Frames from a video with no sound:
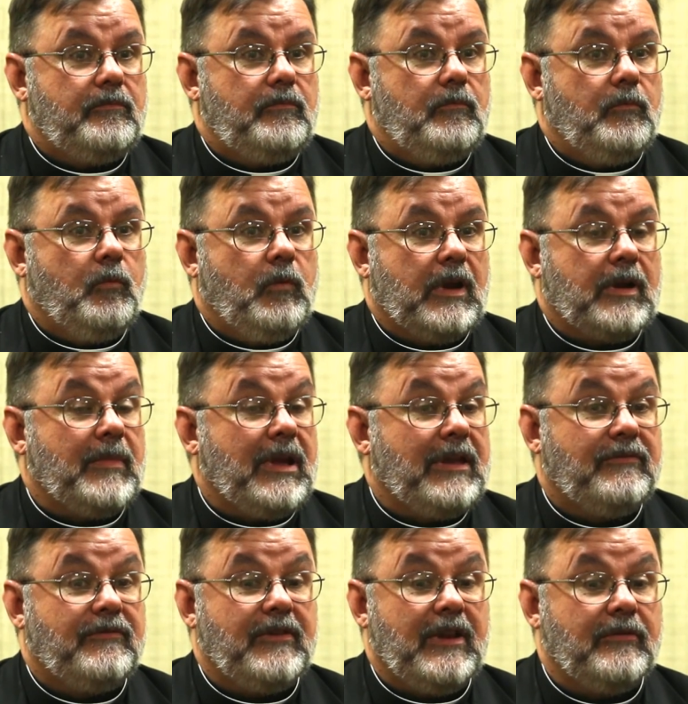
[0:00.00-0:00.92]
One of
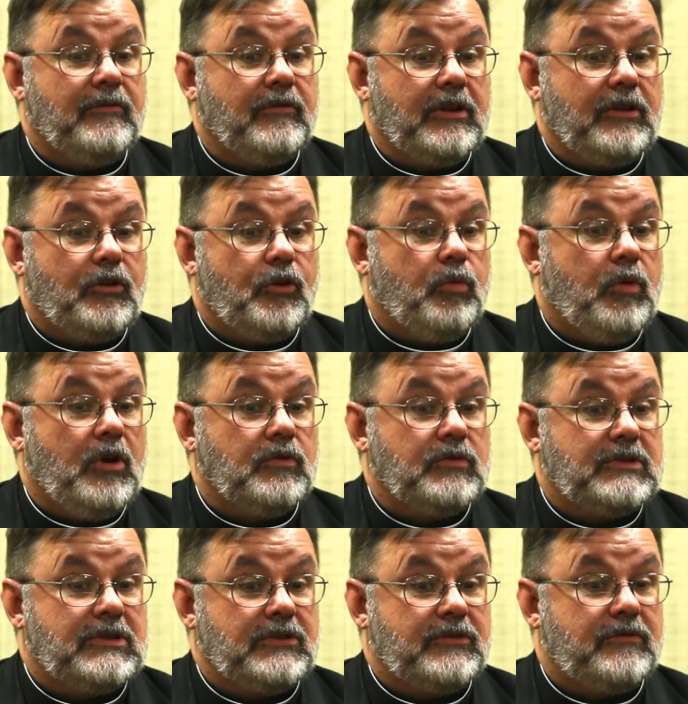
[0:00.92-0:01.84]
my favorite
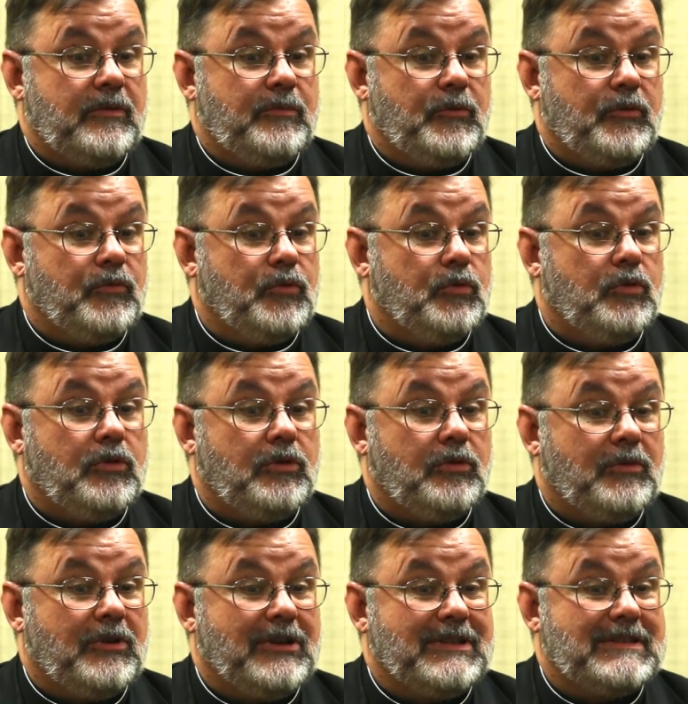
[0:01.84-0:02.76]
quotes is from the
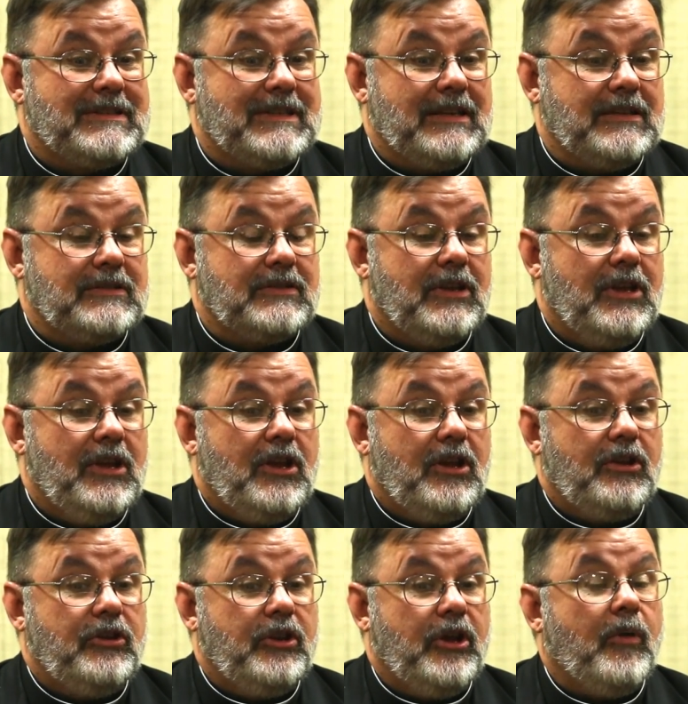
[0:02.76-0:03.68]
Rule, where it says,
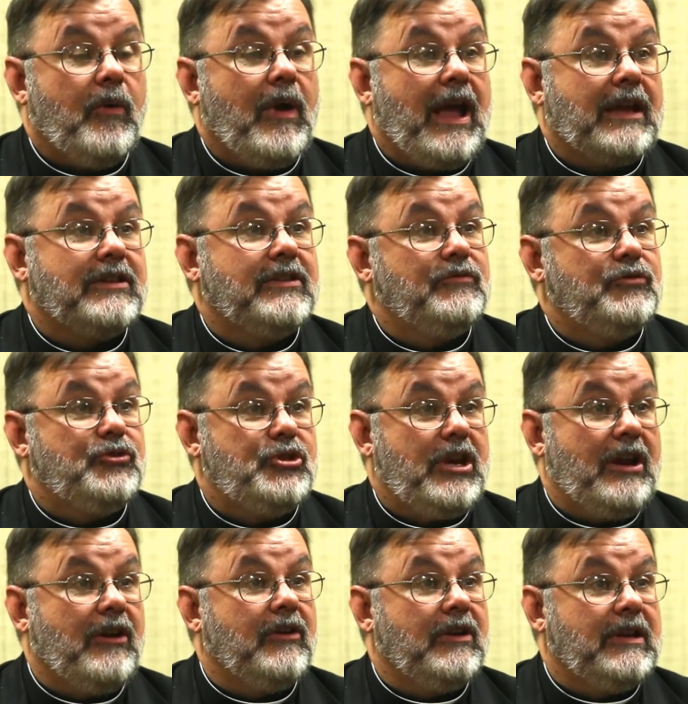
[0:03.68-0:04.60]
"No act of
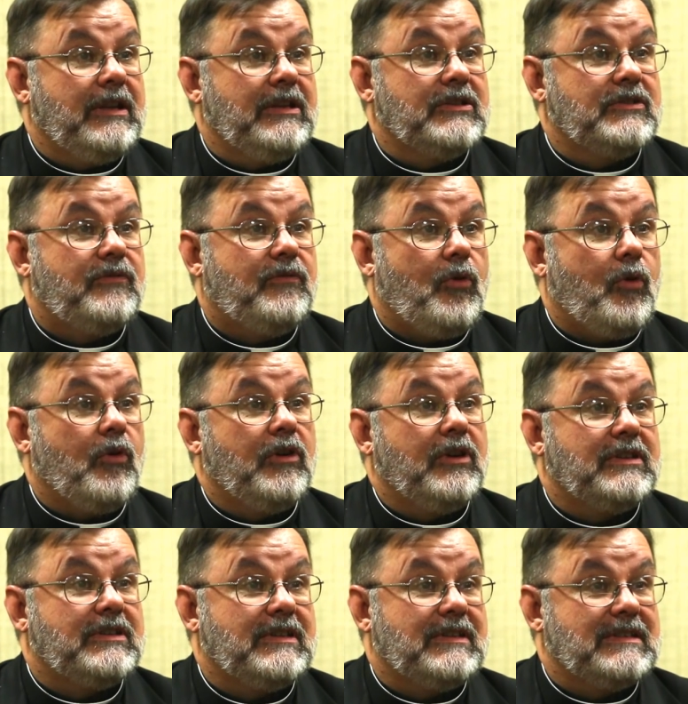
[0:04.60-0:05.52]
charity is
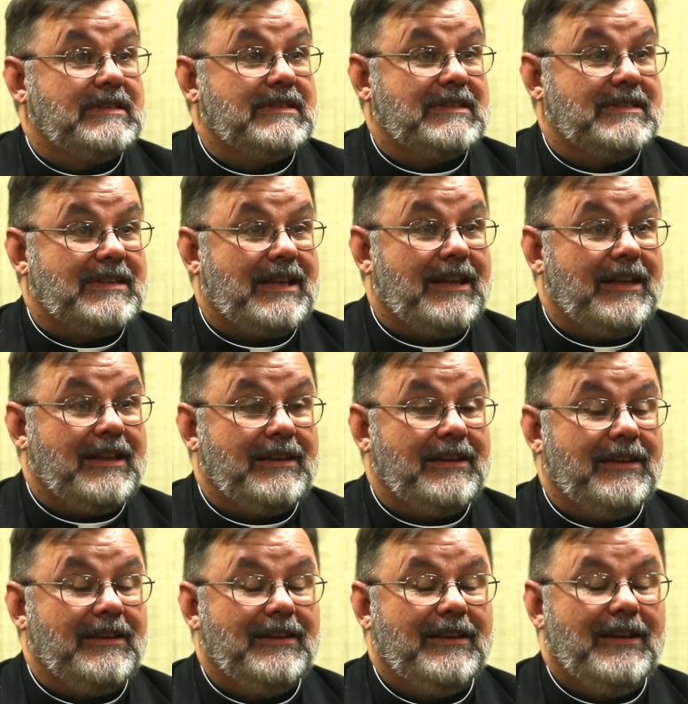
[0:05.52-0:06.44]
foreign to the
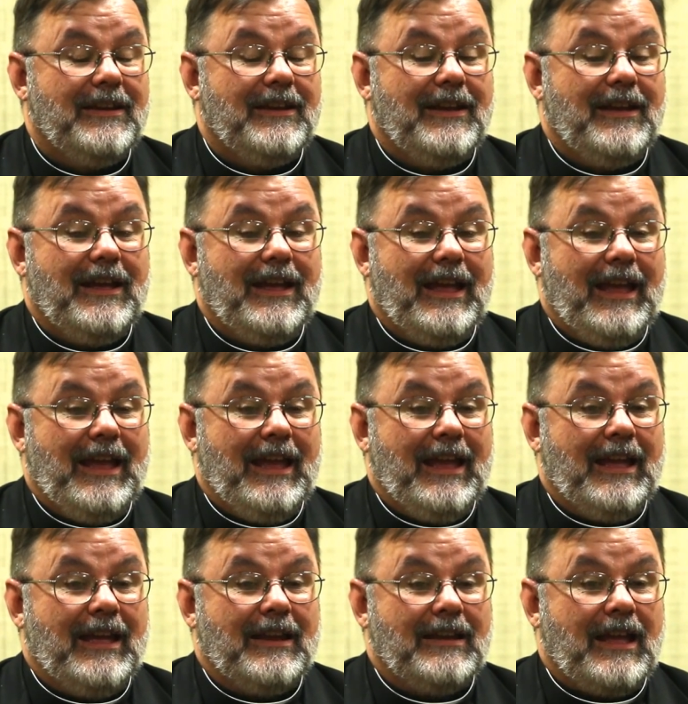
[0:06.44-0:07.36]
society."
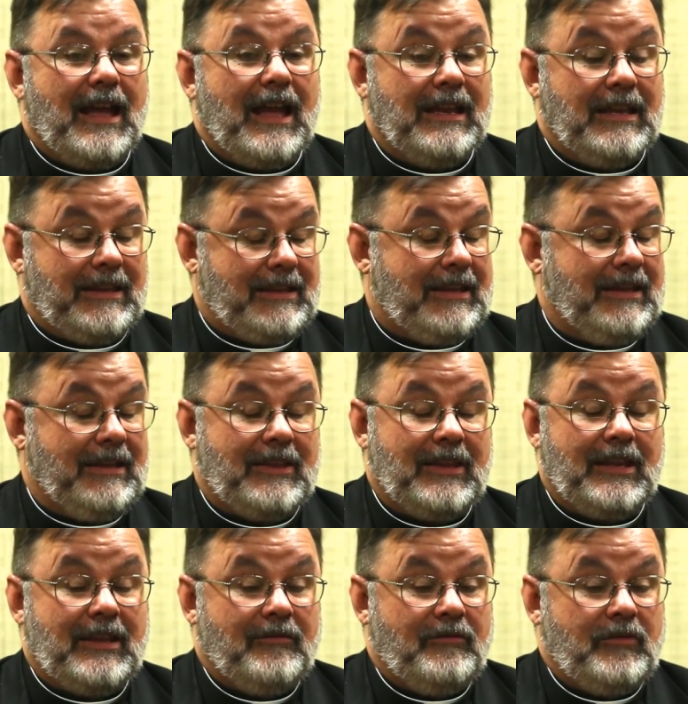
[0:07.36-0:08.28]
And I can
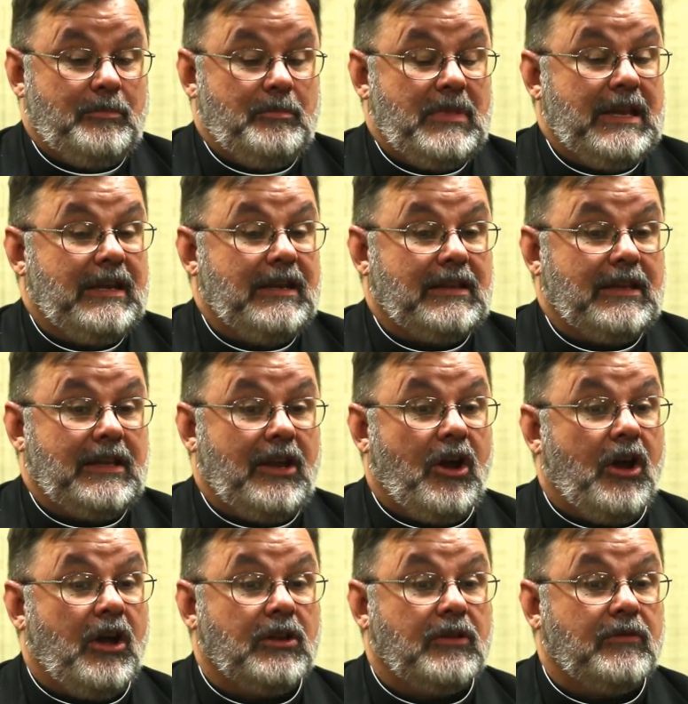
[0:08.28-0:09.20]
think of immediately
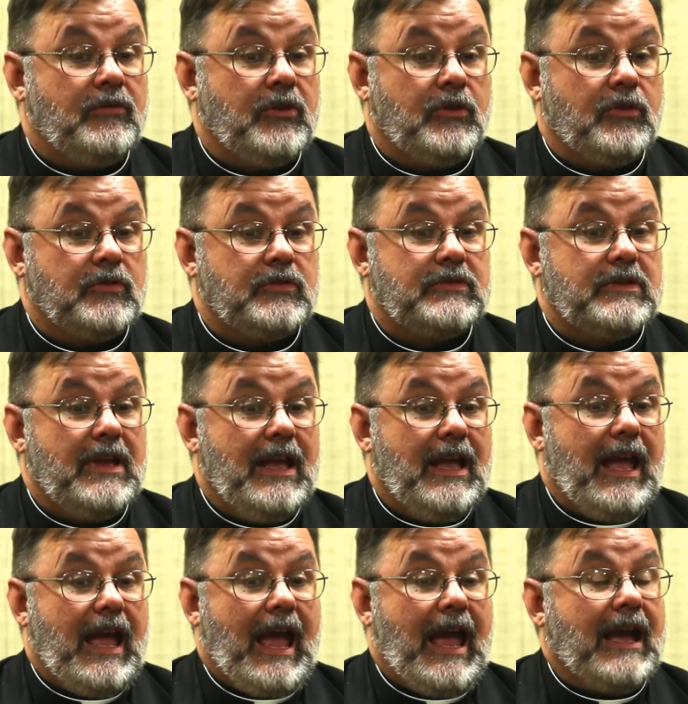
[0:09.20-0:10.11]
all of those
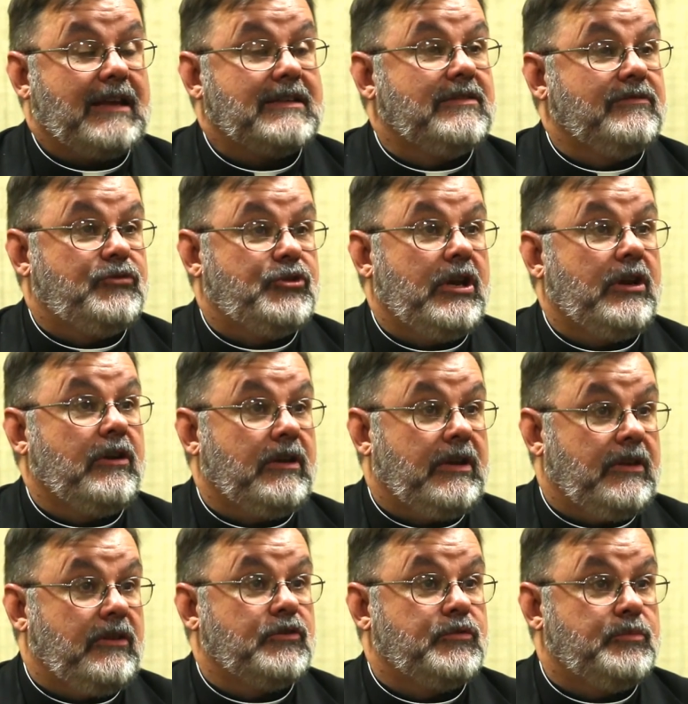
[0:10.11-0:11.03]
acts of
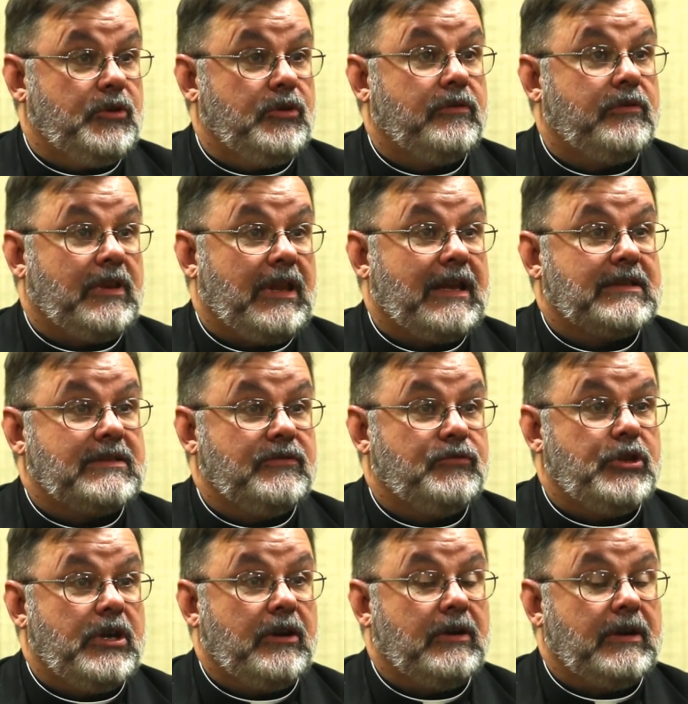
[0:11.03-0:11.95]
charity, those beautiful acts of
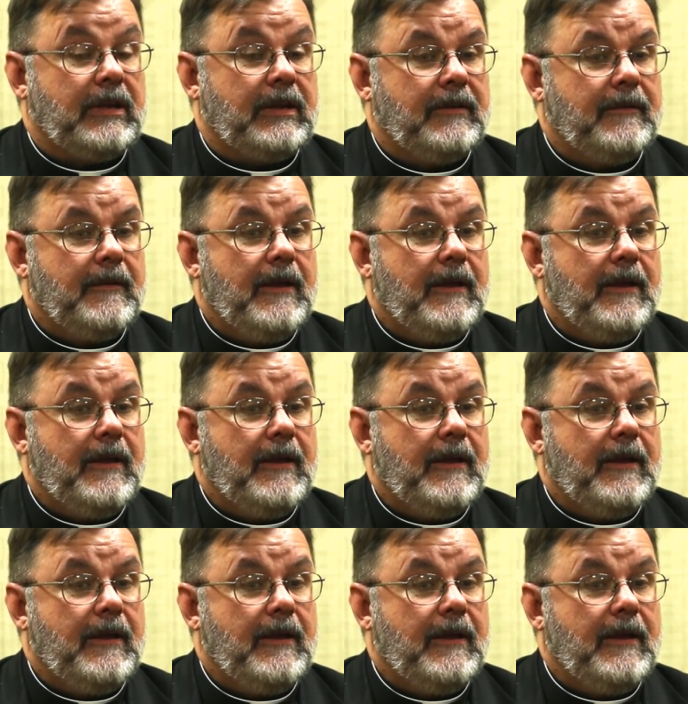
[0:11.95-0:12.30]
charity.